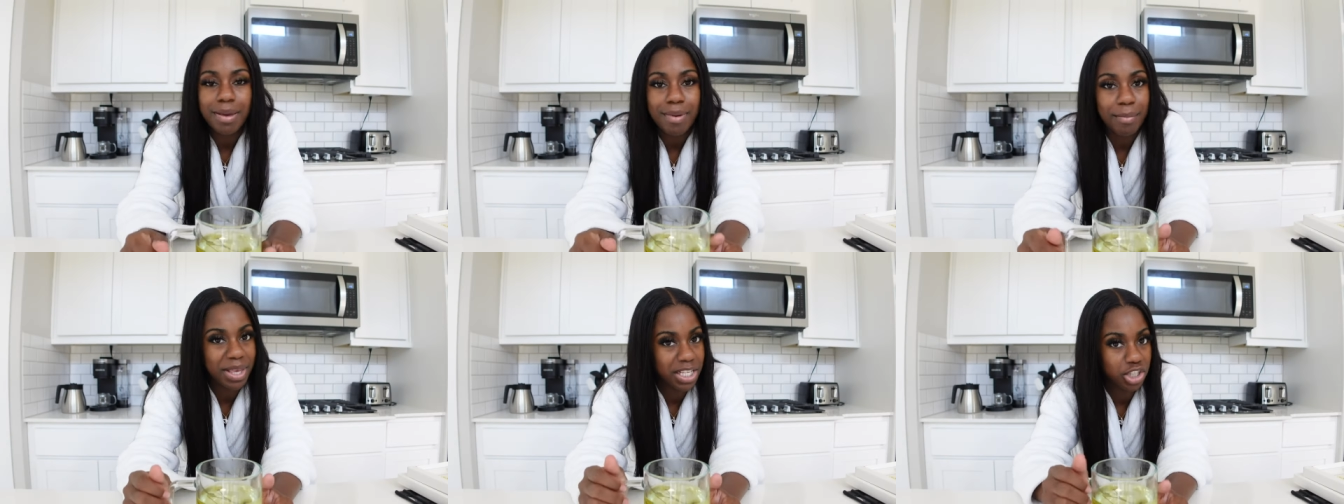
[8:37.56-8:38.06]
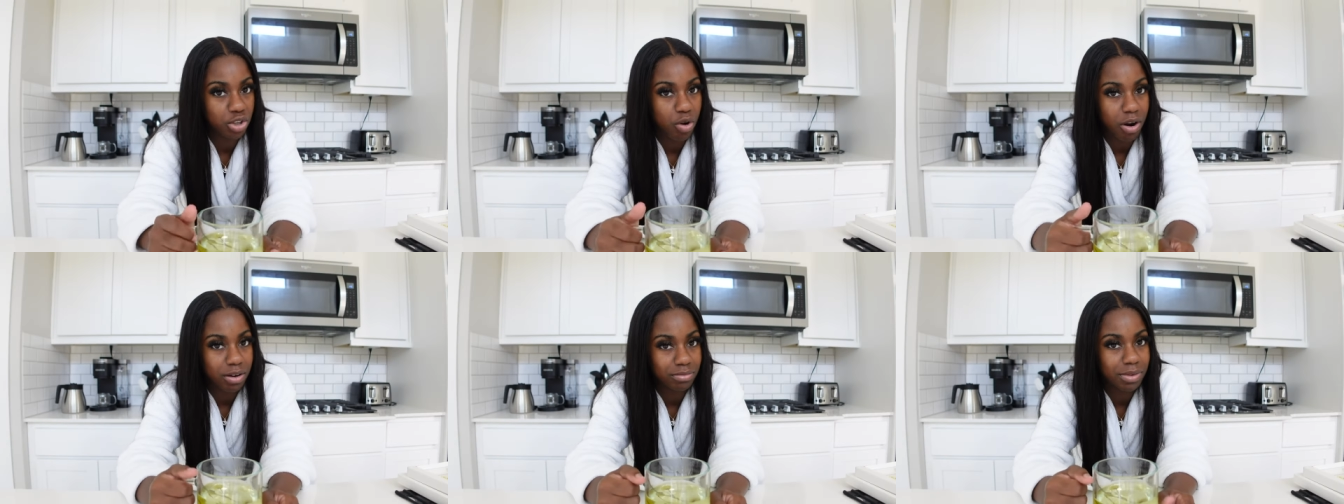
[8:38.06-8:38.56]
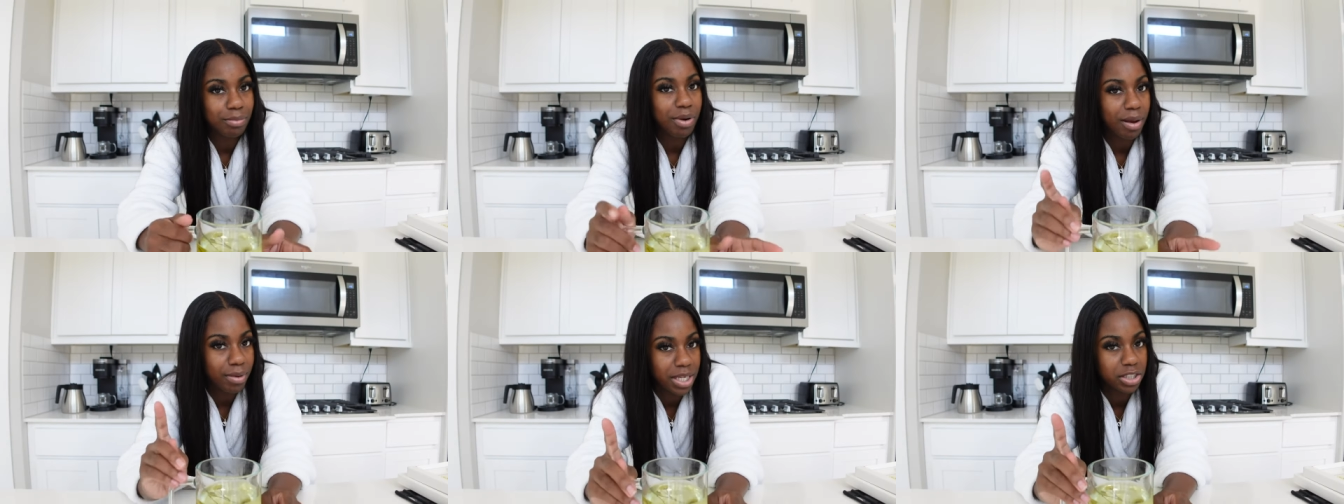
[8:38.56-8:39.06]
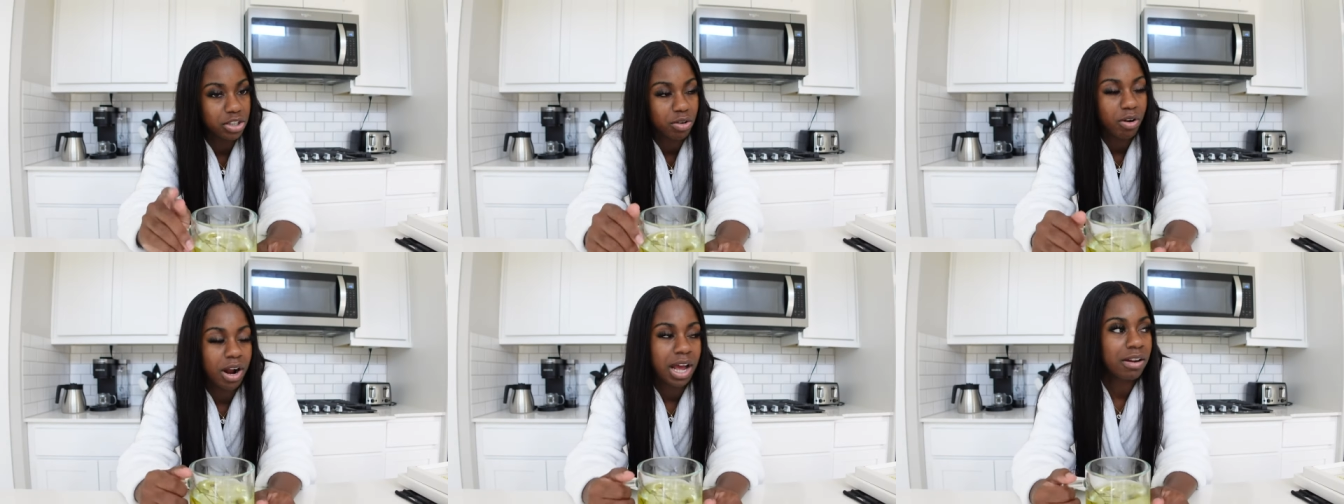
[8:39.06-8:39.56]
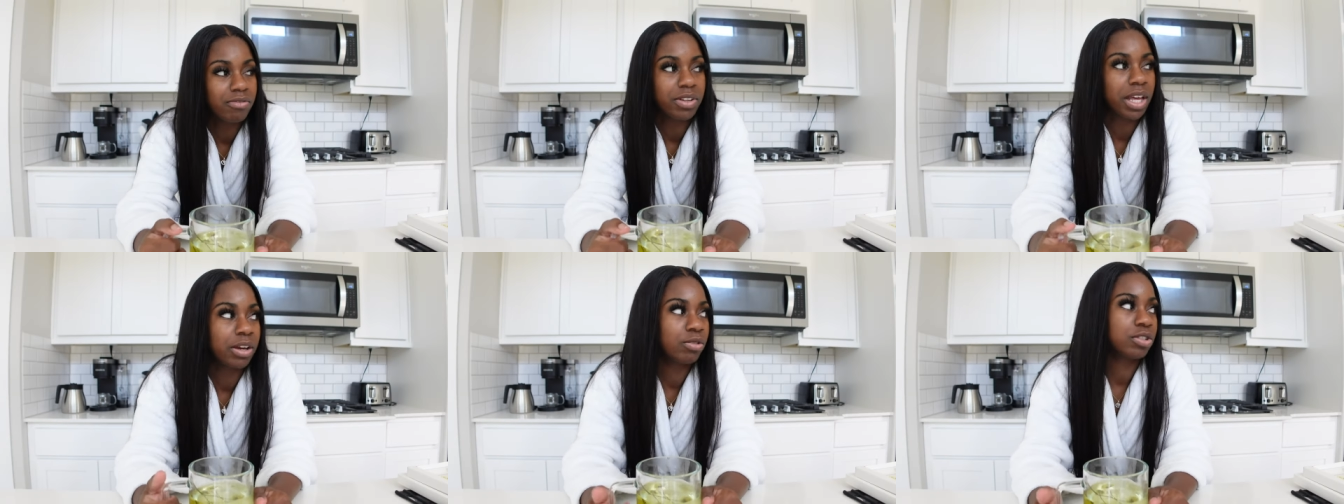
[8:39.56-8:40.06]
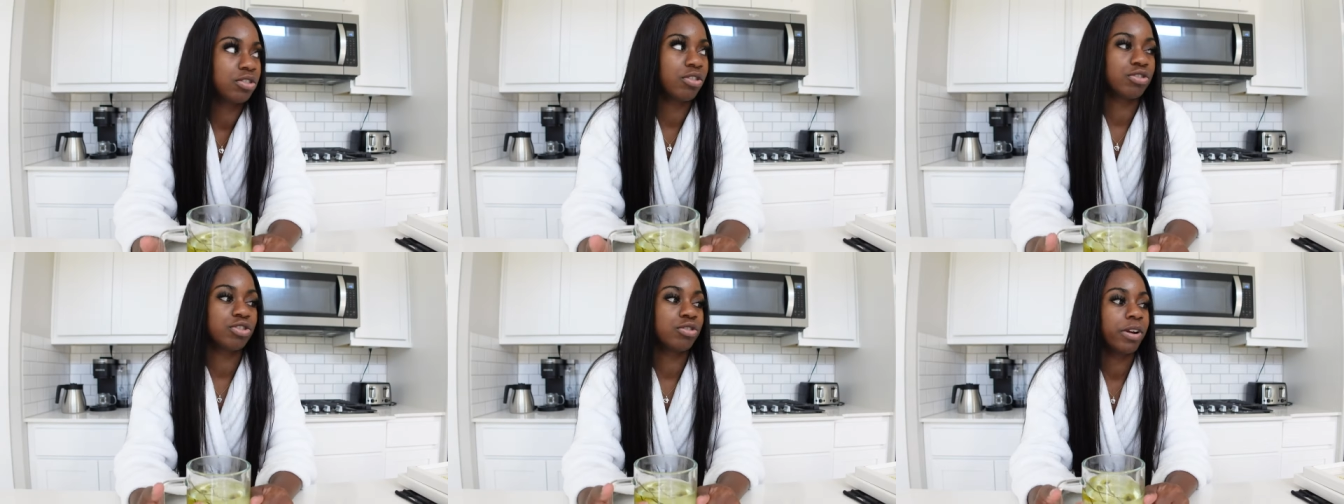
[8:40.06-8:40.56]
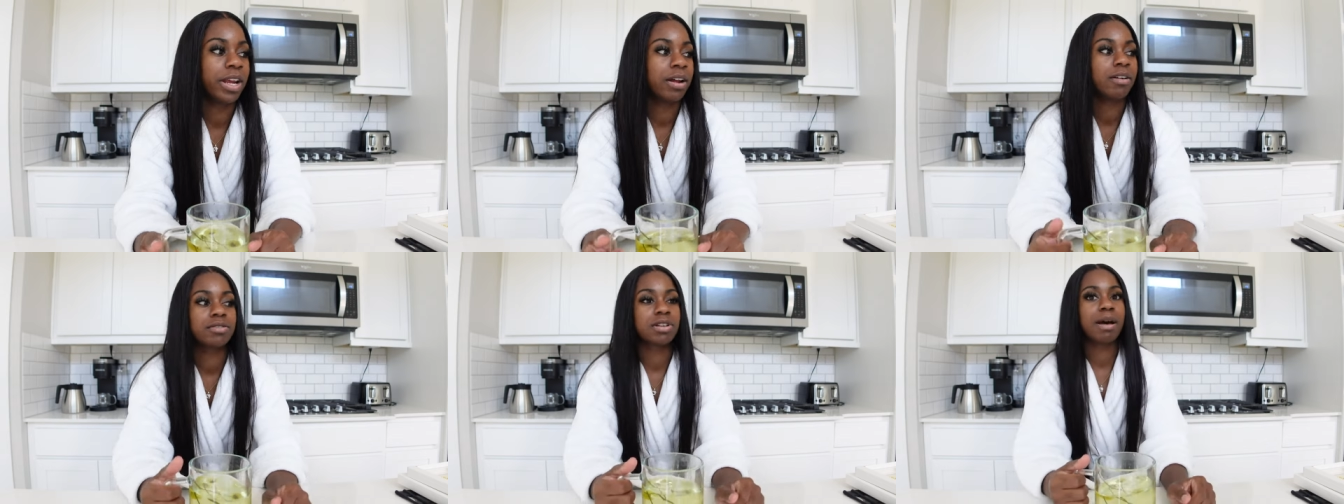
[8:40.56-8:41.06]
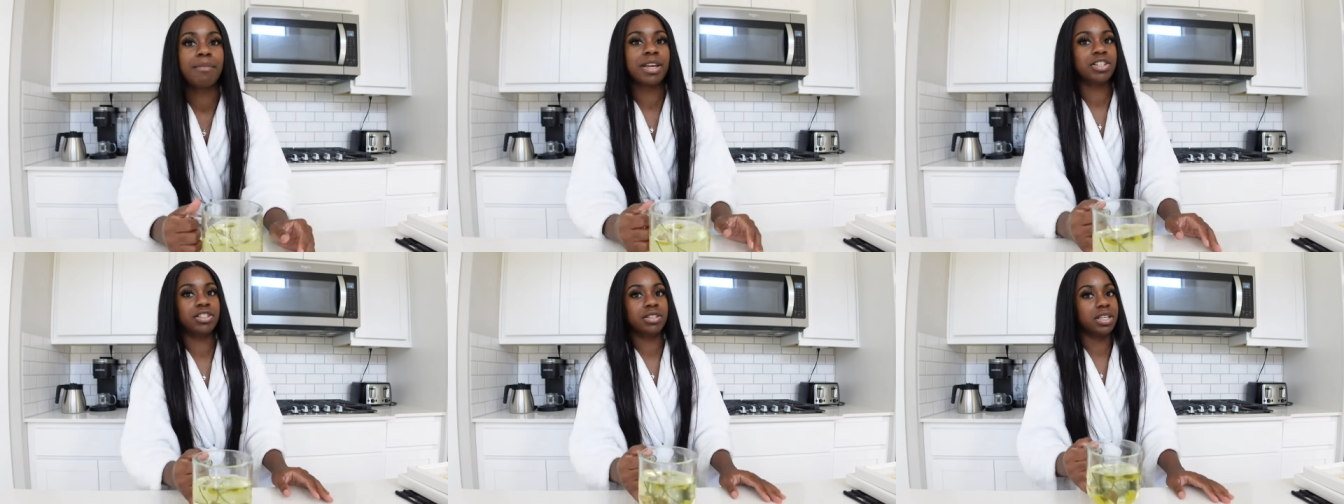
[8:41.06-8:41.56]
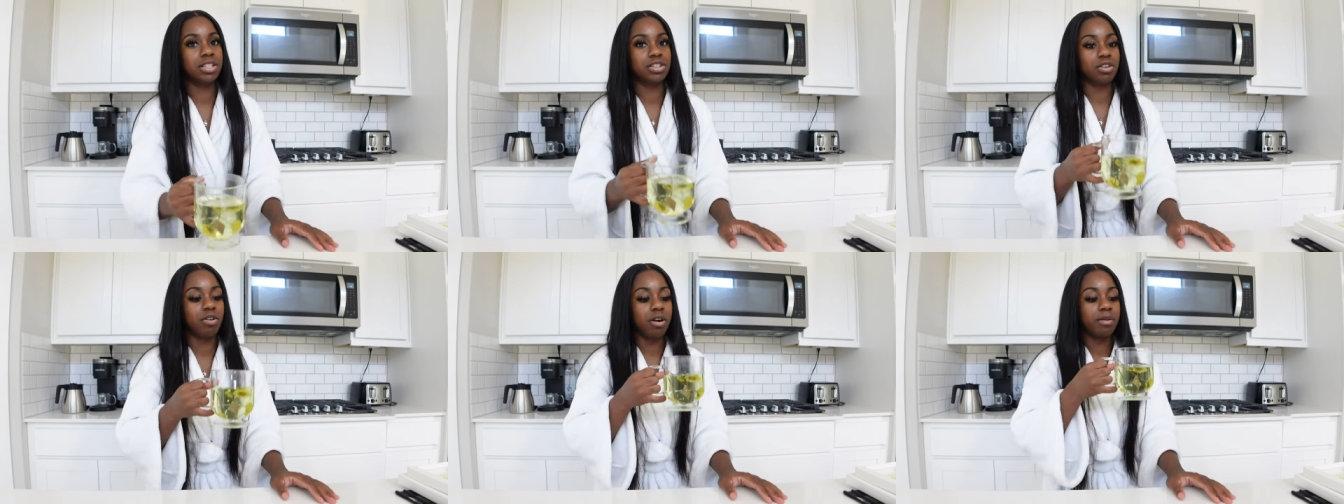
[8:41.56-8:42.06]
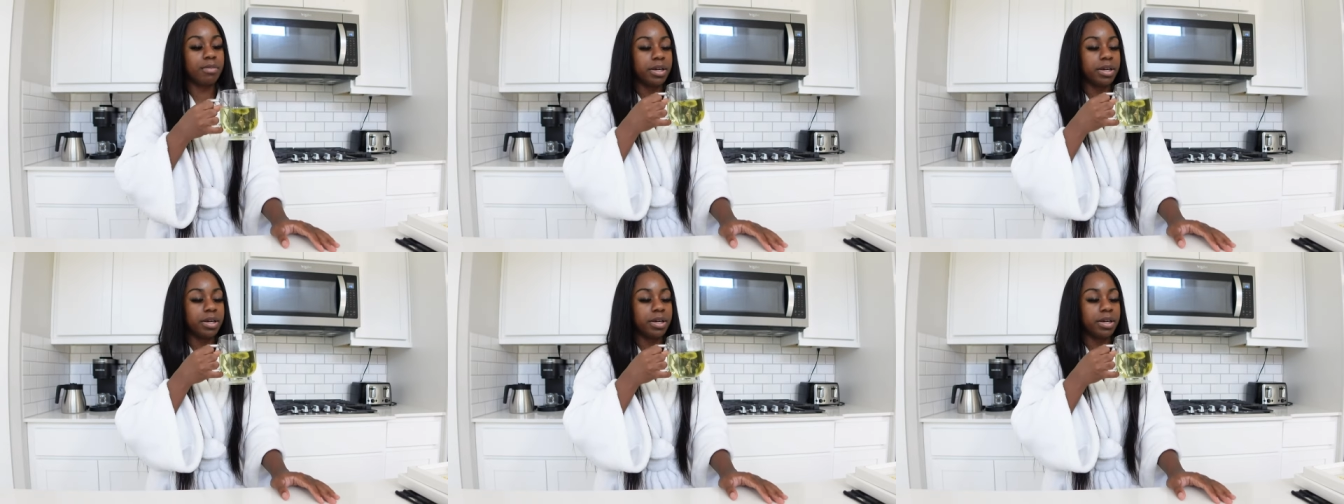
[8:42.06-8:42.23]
Maybe I'm Instacart. I'm probably Instacart. I don't feel like going to the grocery store at all. So I might just Instacart.